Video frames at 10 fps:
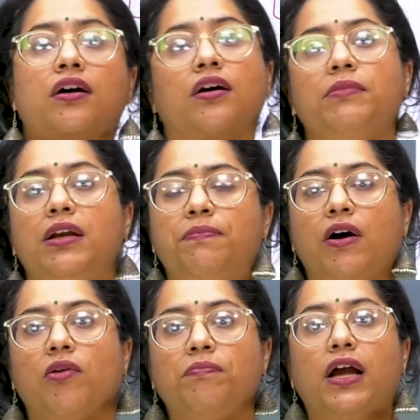thermal
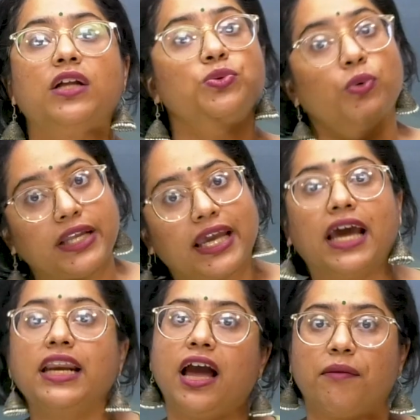power plants what
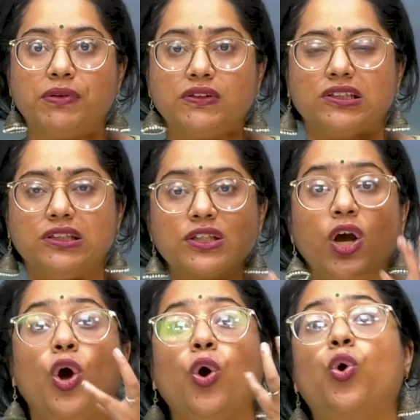again happens is
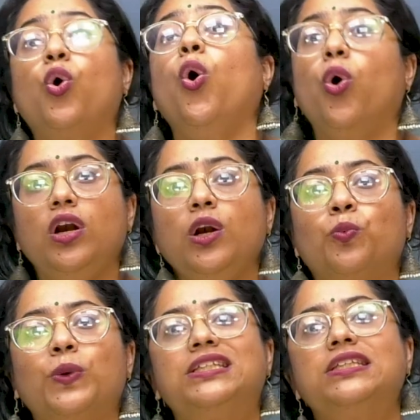coal,
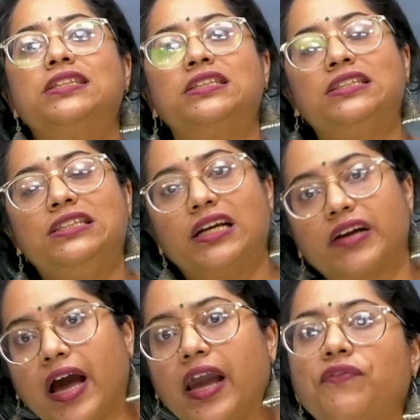which is
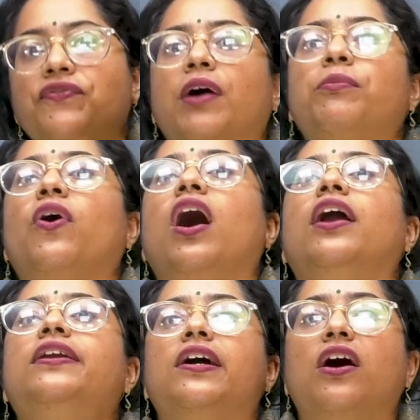derived from your
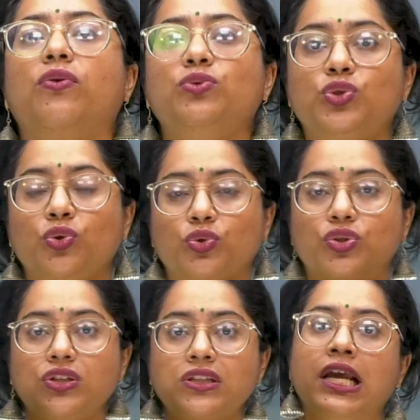underground
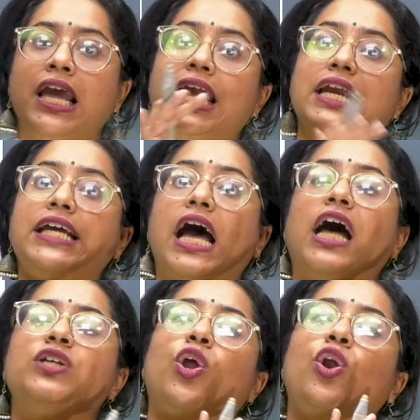sources, it
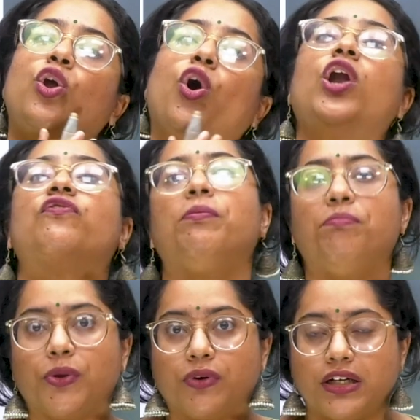has a lot of
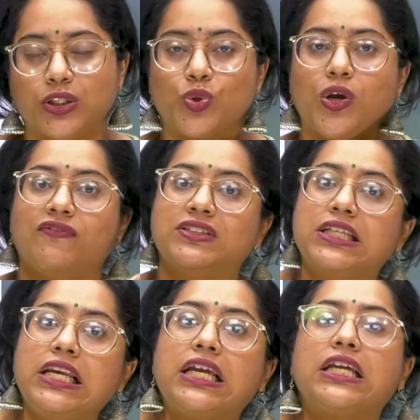impurities. You have
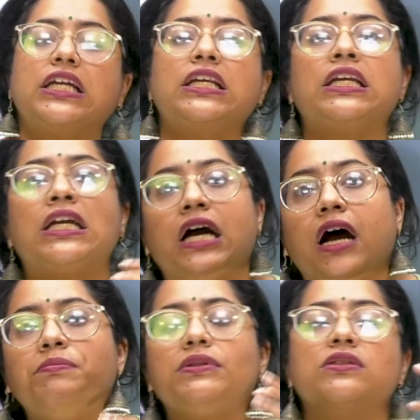silicon,
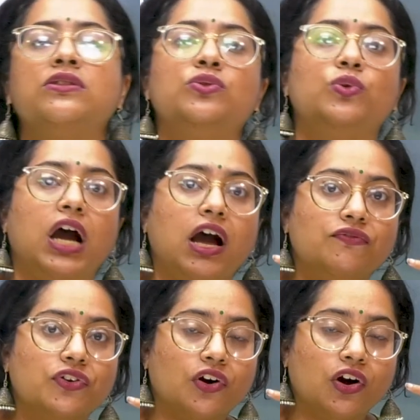carbon, you
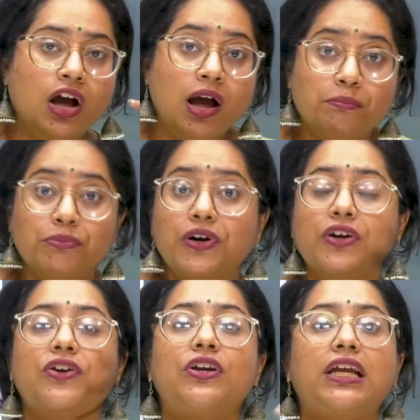have your
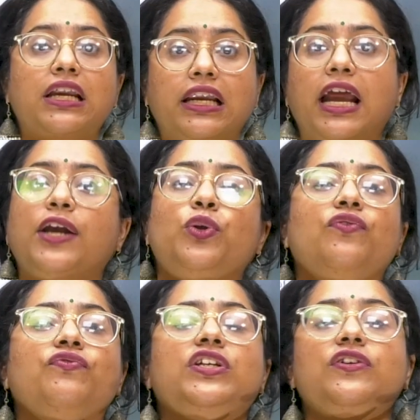mercury, lead, you
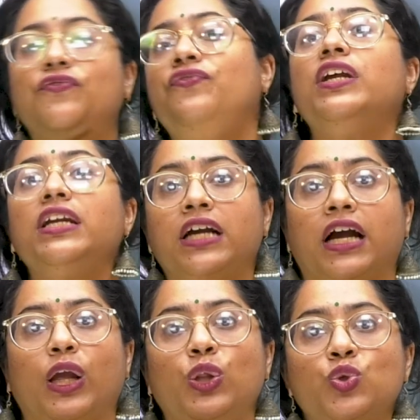have different
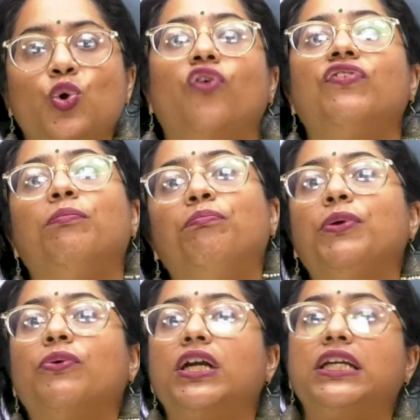kinds of
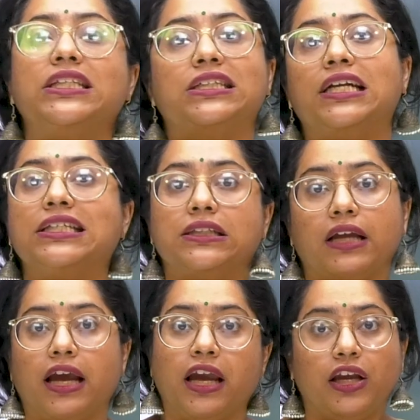impurities that is
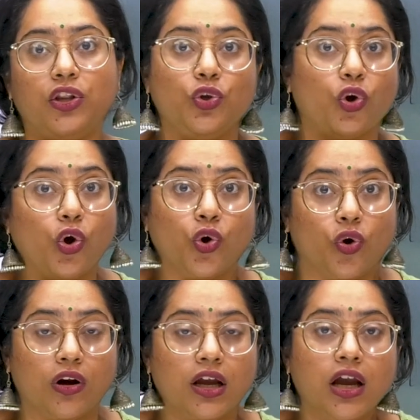there in your
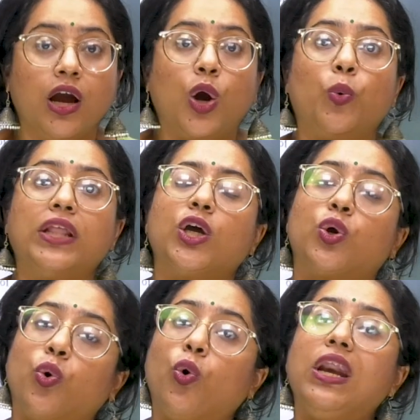coal. When the
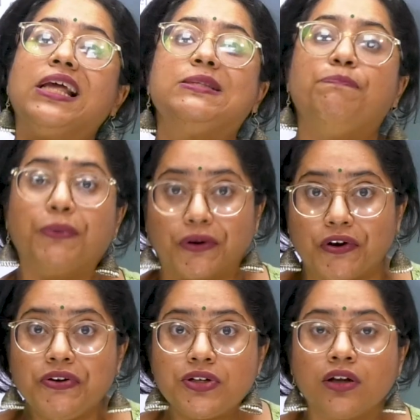coal is
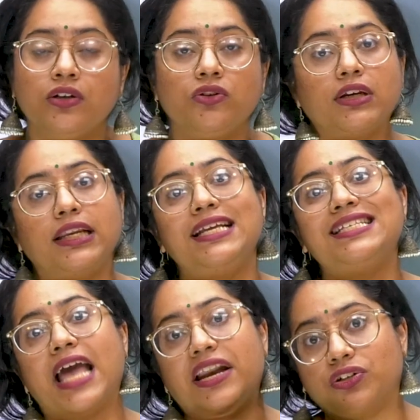burnt to
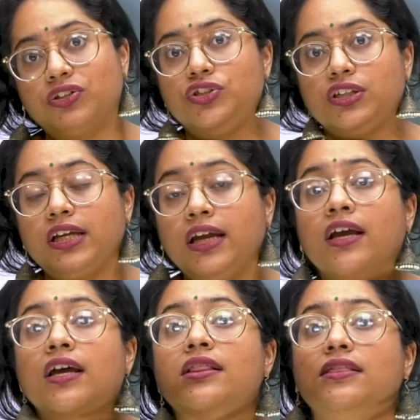release energy,
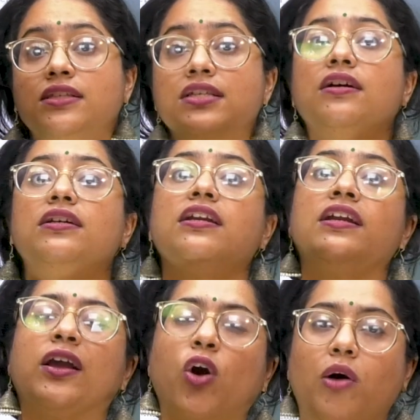certain
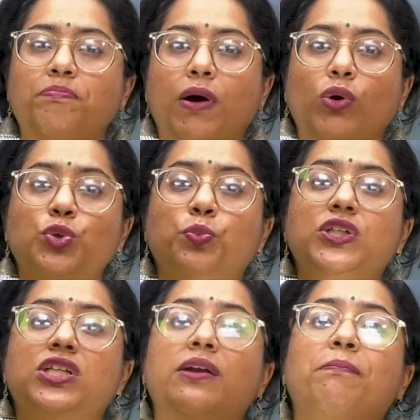compounds
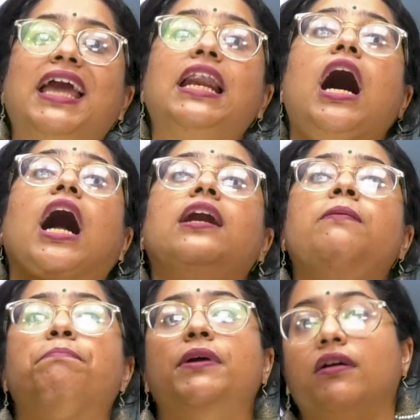which remain
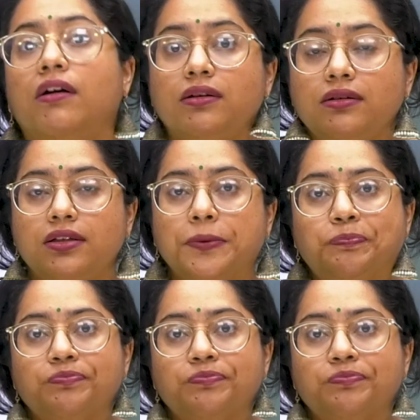unburnt,